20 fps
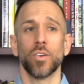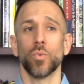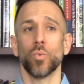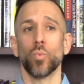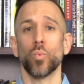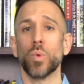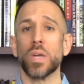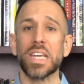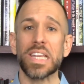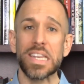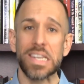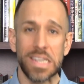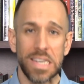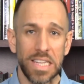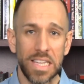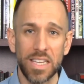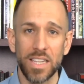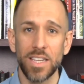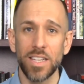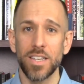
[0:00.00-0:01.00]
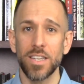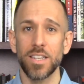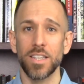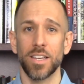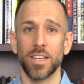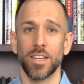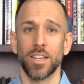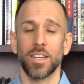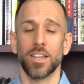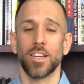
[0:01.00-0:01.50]
We need
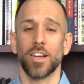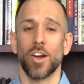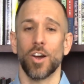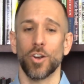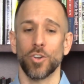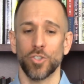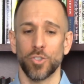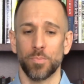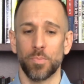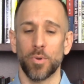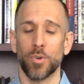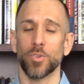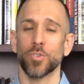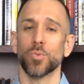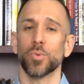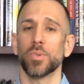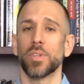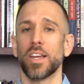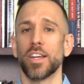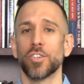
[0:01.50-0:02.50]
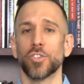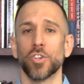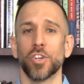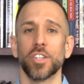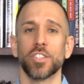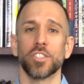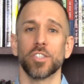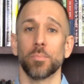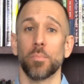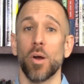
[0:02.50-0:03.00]
our spiritual nature.
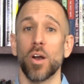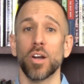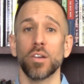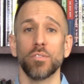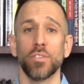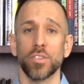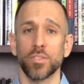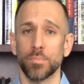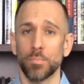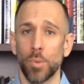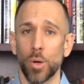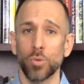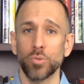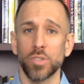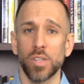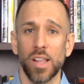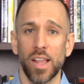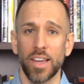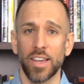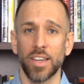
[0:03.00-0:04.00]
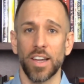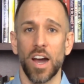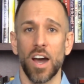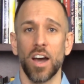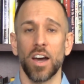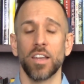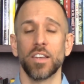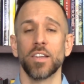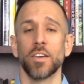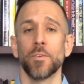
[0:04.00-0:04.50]
It's the part of us most like
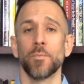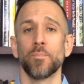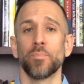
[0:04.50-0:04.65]
God.